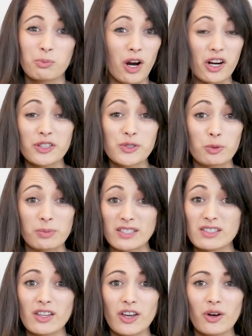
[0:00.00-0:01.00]
Progress will be
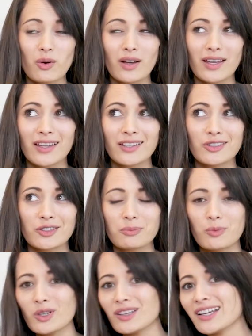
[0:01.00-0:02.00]
slow, and you're
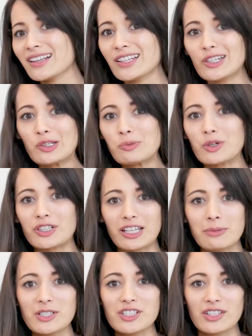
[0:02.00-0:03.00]
more likely to do more
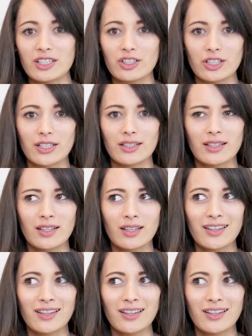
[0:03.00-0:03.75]
damage than good.